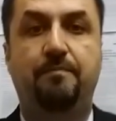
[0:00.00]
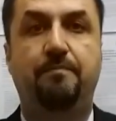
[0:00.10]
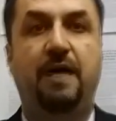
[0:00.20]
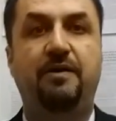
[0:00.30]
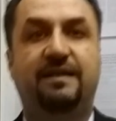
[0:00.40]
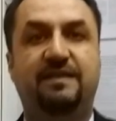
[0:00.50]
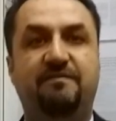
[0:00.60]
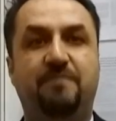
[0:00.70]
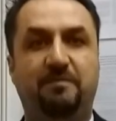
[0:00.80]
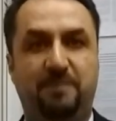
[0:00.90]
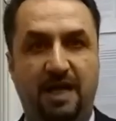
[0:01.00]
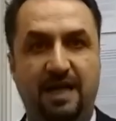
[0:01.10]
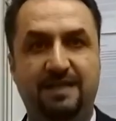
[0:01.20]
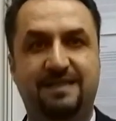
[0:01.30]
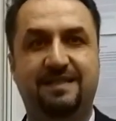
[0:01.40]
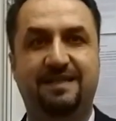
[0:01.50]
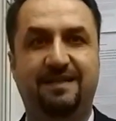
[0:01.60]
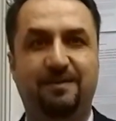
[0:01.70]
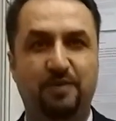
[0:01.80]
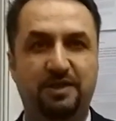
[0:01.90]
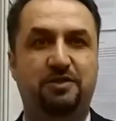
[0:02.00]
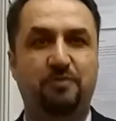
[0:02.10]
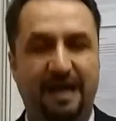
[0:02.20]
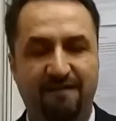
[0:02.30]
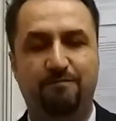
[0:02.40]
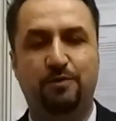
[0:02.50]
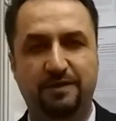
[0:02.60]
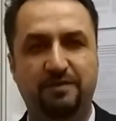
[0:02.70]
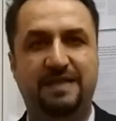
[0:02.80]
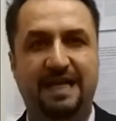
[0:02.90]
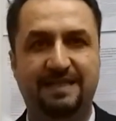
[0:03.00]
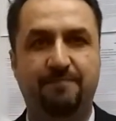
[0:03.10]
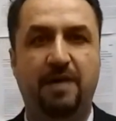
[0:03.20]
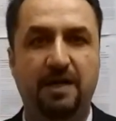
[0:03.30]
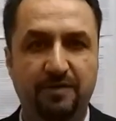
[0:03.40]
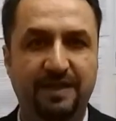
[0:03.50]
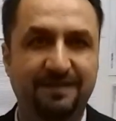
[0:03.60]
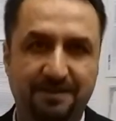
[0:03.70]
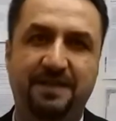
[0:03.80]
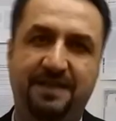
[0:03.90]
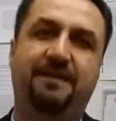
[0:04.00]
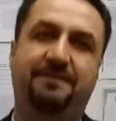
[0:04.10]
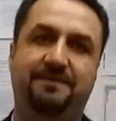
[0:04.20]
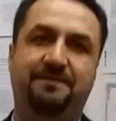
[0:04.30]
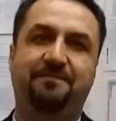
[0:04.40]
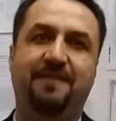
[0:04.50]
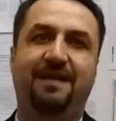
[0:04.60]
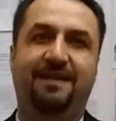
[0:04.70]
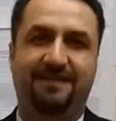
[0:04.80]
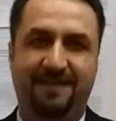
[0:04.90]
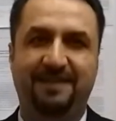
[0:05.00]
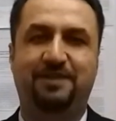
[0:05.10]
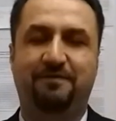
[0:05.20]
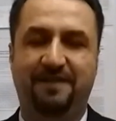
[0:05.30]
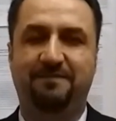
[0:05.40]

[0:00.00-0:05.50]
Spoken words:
bioactive peptides which we have produced as a bio ingredient. Thank you very